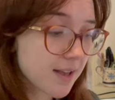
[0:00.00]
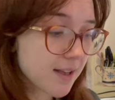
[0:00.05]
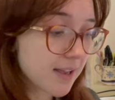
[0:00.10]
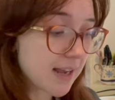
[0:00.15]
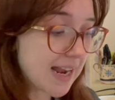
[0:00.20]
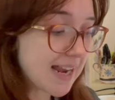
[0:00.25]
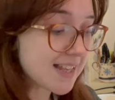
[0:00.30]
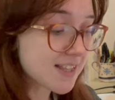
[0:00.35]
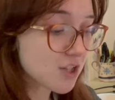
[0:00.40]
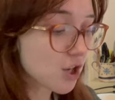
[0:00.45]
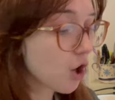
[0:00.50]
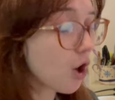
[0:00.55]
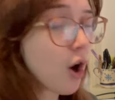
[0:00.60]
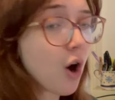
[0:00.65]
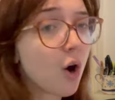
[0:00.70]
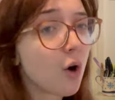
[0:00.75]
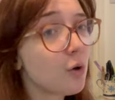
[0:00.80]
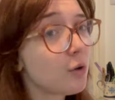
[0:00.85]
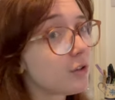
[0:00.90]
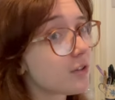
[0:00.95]
It's a
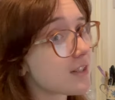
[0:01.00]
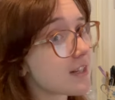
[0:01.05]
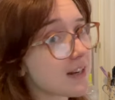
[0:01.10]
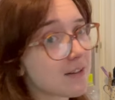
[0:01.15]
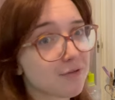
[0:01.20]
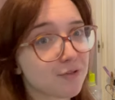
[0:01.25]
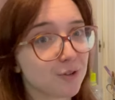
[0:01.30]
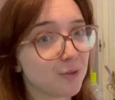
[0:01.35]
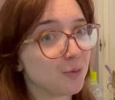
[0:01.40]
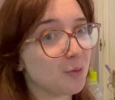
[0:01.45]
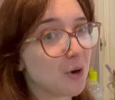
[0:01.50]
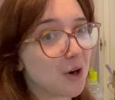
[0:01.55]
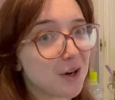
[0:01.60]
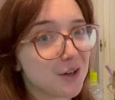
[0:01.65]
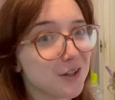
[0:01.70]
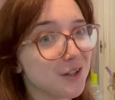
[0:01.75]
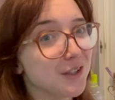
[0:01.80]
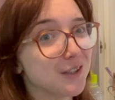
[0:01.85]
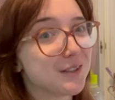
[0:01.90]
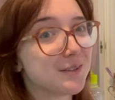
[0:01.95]
whole different
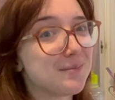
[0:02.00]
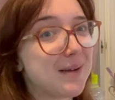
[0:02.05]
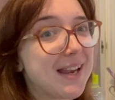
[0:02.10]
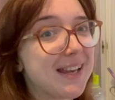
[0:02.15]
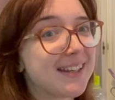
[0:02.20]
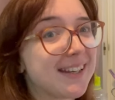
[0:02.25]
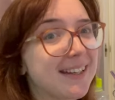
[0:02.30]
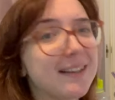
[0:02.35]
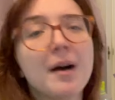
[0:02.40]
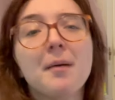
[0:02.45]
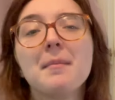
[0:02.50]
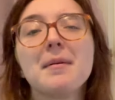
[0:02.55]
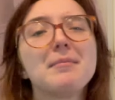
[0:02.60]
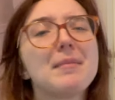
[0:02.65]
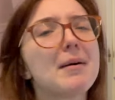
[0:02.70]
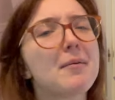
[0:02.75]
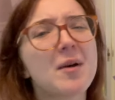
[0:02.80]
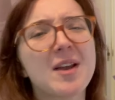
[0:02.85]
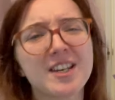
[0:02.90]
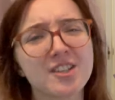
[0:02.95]
world making, I mean,
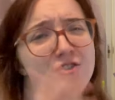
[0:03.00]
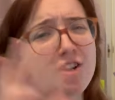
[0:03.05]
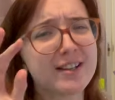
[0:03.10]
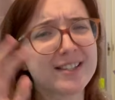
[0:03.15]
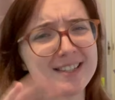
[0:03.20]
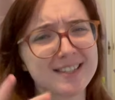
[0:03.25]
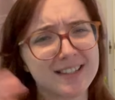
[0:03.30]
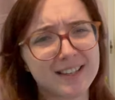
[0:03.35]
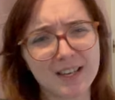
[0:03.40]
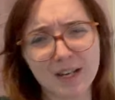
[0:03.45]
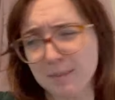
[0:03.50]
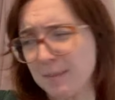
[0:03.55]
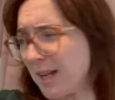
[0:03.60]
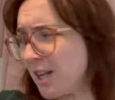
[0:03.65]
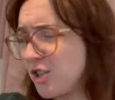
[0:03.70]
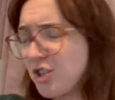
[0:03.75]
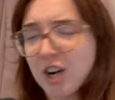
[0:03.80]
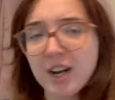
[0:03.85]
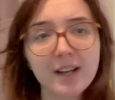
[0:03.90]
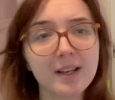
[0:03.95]
my wedding dress isn't going to be a
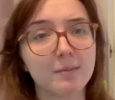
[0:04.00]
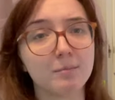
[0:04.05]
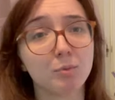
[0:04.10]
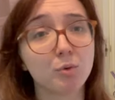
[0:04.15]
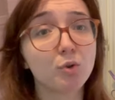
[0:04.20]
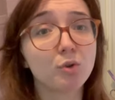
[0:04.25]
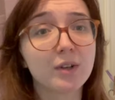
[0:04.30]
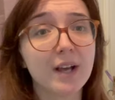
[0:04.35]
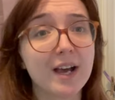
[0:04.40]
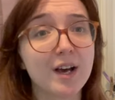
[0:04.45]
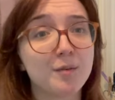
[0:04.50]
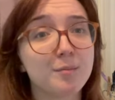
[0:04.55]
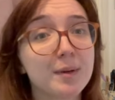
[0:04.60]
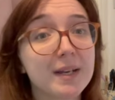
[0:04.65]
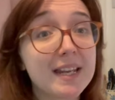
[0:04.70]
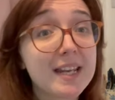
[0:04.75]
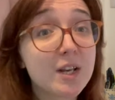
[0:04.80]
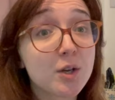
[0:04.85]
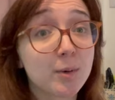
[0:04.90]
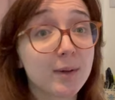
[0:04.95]
giant ball gown, but
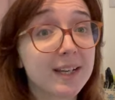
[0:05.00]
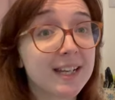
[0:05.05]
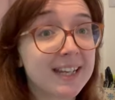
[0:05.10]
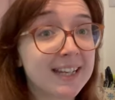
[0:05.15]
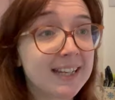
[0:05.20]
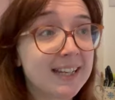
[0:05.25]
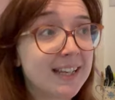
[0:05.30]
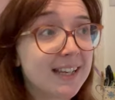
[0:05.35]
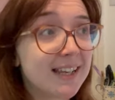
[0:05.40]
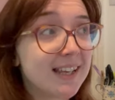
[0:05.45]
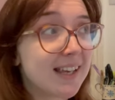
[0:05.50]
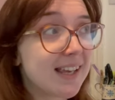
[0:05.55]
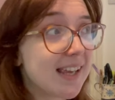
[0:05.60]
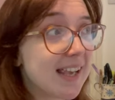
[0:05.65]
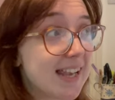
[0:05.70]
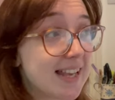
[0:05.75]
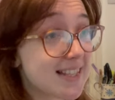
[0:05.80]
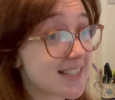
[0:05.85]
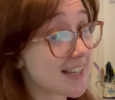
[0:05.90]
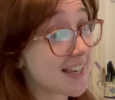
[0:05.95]
equally,
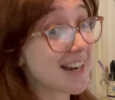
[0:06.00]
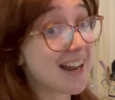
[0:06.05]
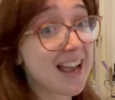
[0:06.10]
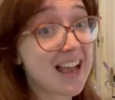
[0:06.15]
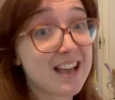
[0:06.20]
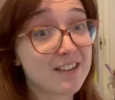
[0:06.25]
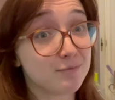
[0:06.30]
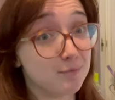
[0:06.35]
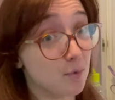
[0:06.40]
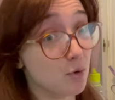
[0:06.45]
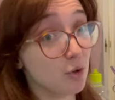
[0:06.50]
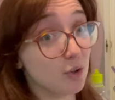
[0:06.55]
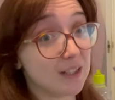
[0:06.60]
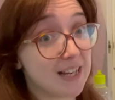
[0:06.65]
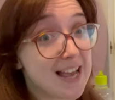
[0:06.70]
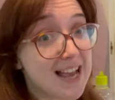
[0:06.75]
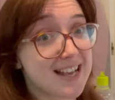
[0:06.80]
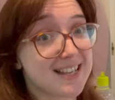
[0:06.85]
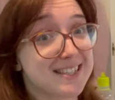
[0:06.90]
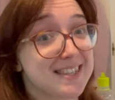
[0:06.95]
it's going to have more
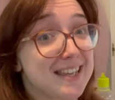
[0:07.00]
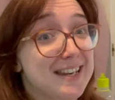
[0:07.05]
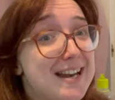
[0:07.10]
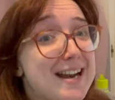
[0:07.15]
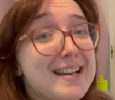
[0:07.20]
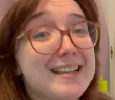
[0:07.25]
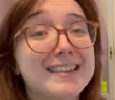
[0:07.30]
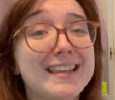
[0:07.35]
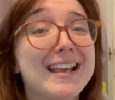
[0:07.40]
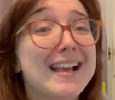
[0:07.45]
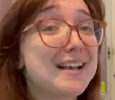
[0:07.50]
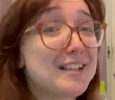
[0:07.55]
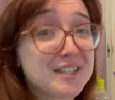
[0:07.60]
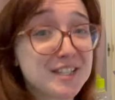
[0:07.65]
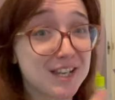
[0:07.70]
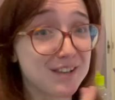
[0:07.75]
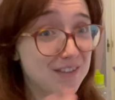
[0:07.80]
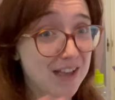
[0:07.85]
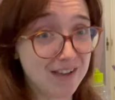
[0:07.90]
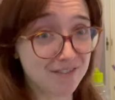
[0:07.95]
layers than anything else
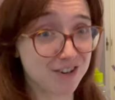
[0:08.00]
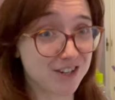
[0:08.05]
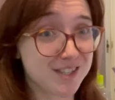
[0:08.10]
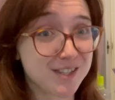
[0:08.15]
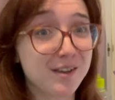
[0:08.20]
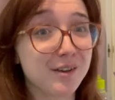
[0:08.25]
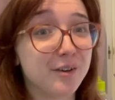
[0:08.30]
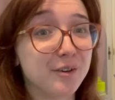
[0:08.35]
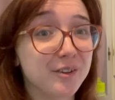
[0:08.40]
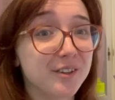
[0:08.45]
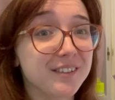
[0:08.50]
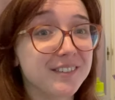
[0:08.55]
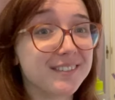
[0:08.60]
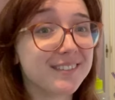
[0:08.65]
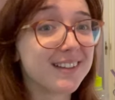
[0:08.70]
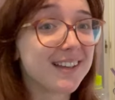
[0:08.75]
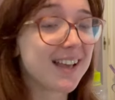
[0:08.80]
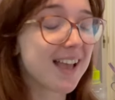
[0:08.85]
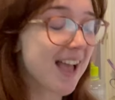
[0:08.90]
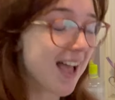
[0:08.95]
I've ever sewn.
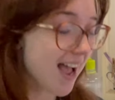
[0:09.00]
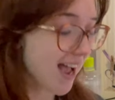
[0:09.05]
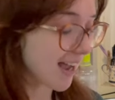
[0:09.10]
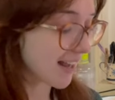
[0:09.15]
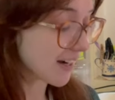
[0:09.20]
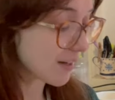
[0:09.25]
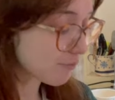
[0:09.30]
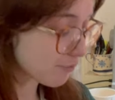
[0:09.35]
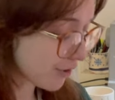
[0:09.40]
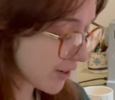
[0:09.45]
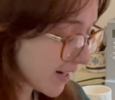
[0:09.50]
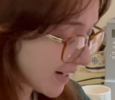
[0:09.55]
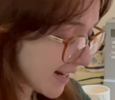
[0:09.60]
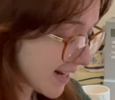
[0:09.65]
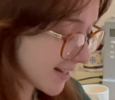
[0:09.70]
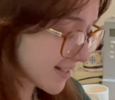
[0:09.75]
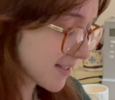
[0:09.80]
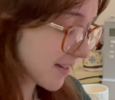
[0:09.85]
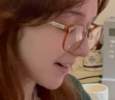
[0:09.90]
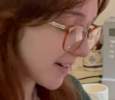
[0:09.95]
And I'm really
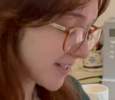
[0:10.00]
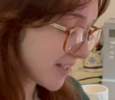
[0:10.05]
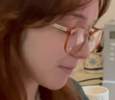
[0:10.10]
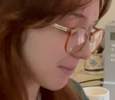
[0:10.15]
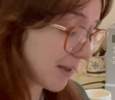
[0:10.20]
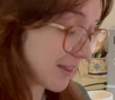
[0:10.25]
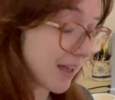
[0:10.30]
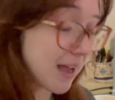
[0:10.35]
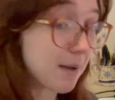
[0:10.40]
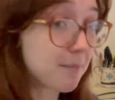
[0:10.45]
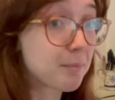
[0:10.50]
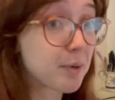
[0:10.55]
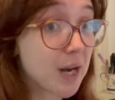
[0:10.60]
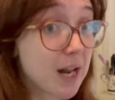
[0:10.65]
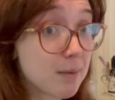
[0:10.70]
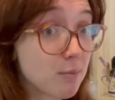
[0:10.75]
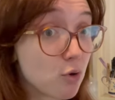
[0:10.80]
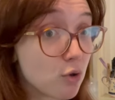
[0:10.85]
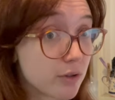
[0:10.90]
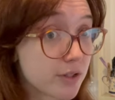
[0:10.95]
excited about that, but
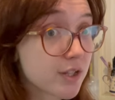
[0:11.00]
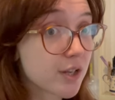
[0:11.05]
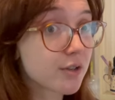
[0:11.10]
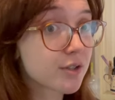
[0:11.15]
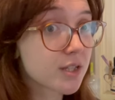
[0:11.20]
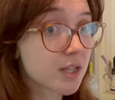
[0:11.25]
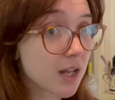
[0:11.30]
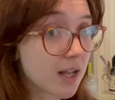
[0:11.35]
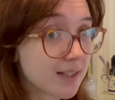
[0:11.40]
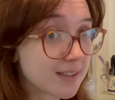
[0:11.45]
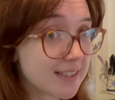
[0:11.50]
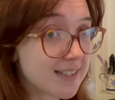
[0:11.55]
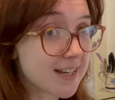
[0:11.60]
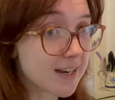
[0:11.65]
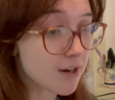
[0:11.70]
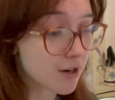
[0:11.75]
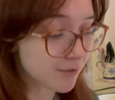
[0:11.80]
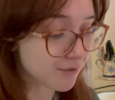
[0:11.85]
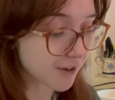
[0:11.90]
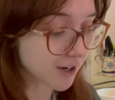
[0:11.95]
I'm also slightly
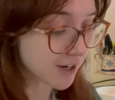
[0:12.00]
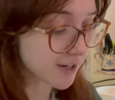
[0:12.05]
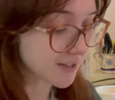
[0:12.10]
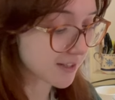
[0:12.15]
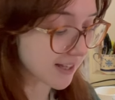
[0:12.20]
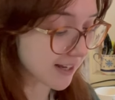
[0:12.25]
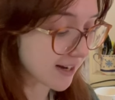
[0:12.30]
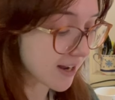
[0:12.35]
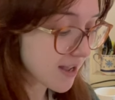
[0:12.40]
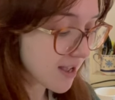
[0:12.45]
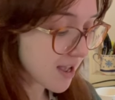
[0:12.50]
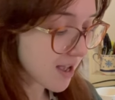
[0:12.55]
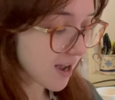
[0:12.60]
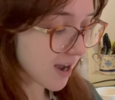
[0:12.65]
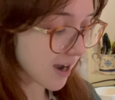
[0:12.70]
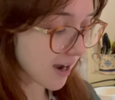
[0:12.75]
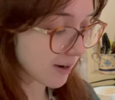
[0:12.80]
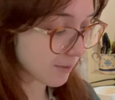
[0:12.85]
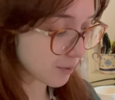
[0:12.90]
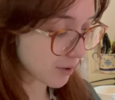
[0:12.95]
terrified. Like,
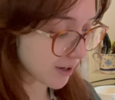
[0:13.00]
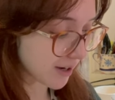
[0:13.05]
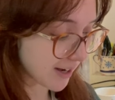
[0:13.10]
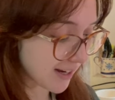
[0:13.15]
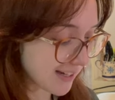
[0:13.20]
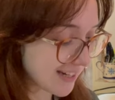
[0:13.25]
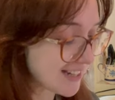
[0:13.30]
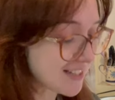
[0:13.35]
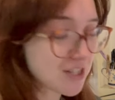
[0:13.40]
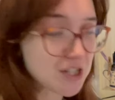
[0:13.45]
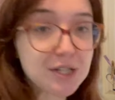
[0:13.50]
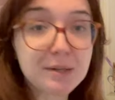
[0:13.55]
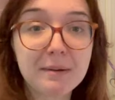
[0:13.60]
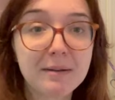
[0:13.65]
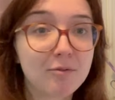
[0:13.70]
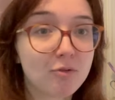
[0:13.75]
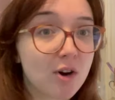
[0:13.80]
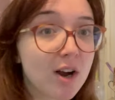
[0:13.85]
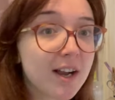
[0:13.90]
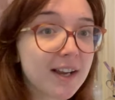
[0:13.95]
I need to do
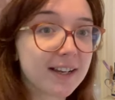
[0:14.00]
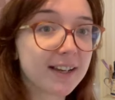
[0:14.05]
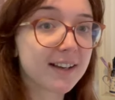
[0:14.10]
it right.